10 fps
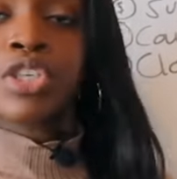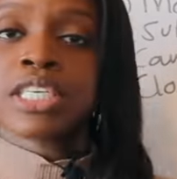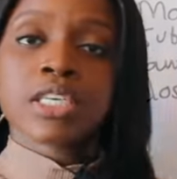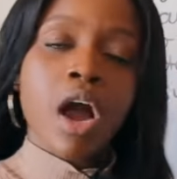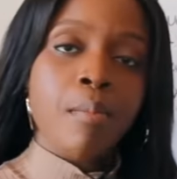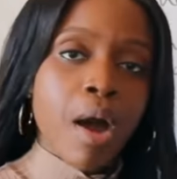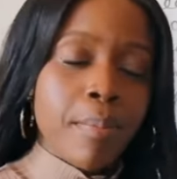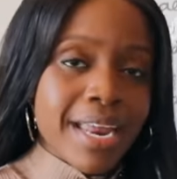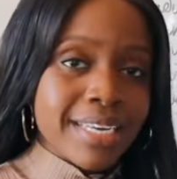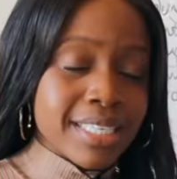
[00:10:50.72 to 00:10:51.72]
did come
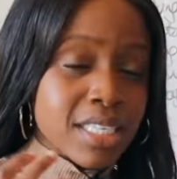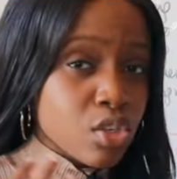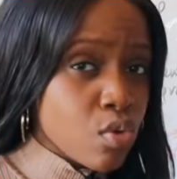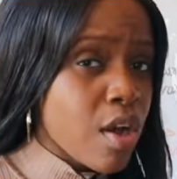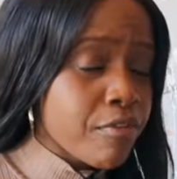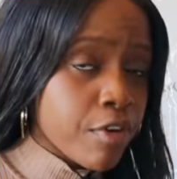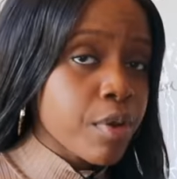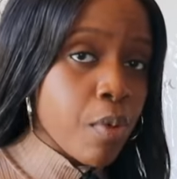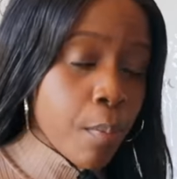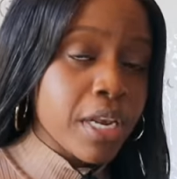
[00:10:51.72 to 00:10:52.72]
up and it's still a
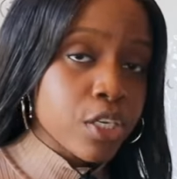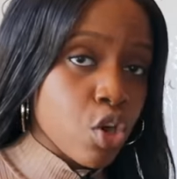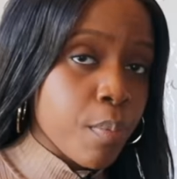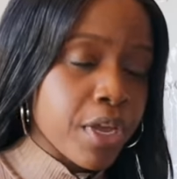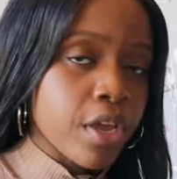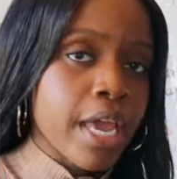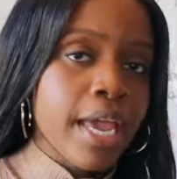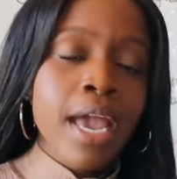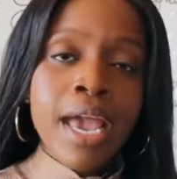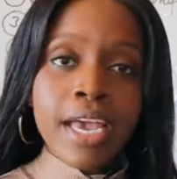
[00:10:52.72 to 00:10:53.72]
very popular topic,
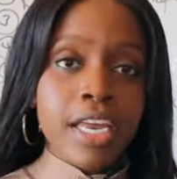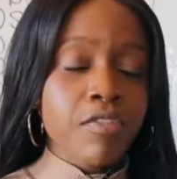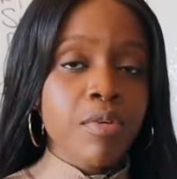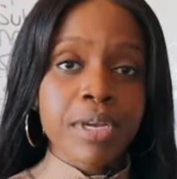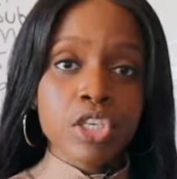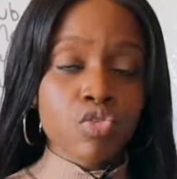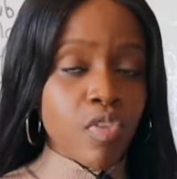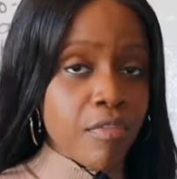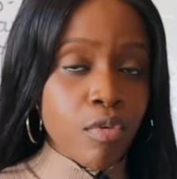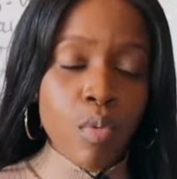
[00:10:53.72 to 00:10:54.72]
okay? It could even be
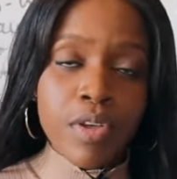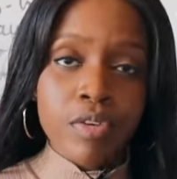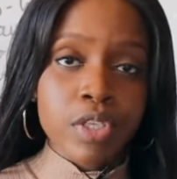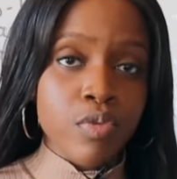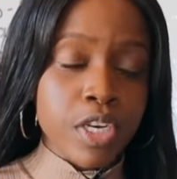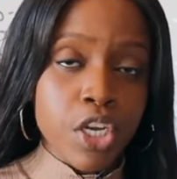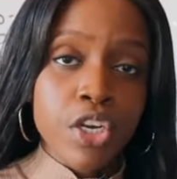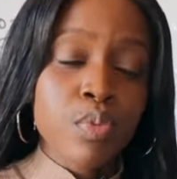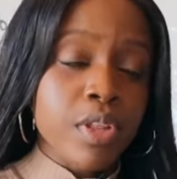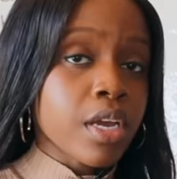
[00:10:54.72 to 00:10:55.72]
travel, whether it's really
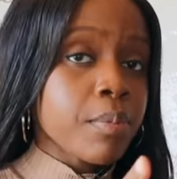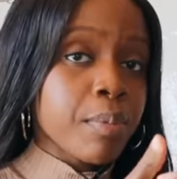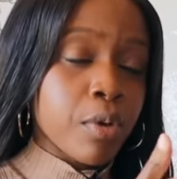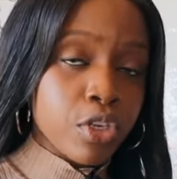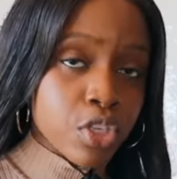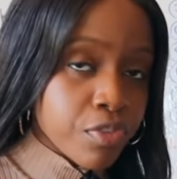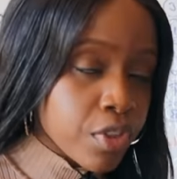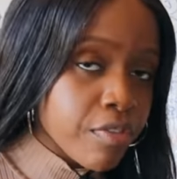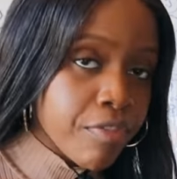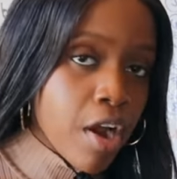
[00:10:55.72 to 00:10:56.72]
good, whether it can be polluting for
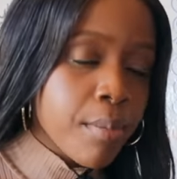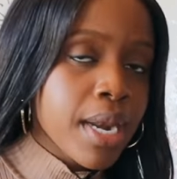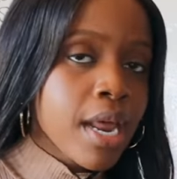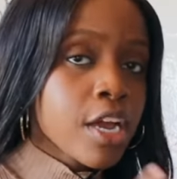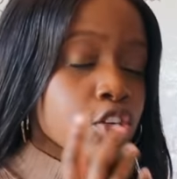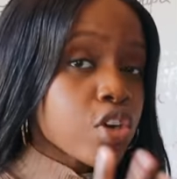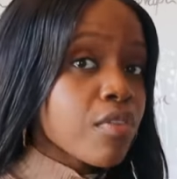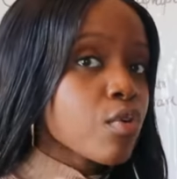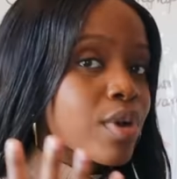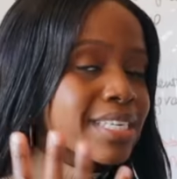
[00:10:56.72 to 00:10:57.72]
the environment.
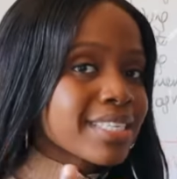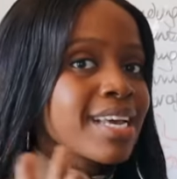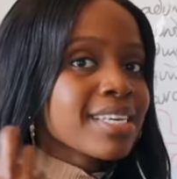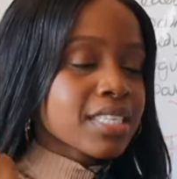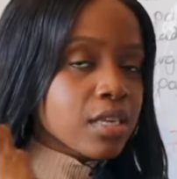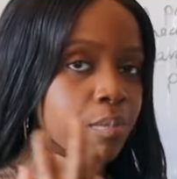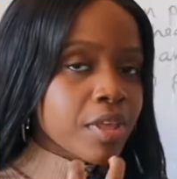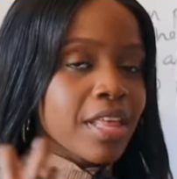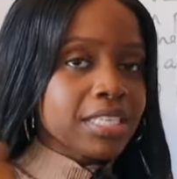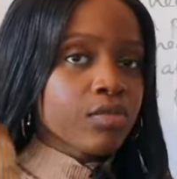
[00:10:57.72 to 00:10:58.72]
Travel is
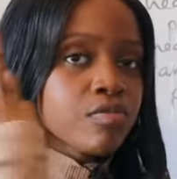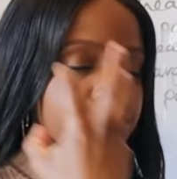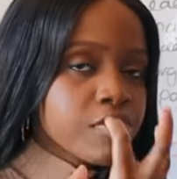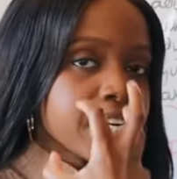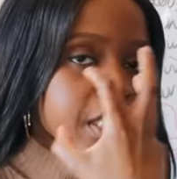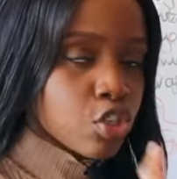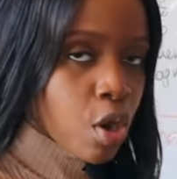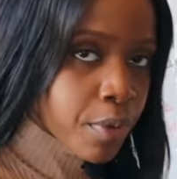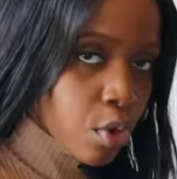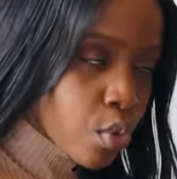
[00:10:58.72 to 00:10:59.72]
something that's a really
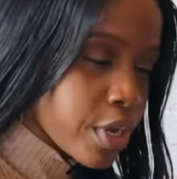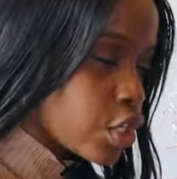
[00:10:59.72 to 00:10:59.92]
topical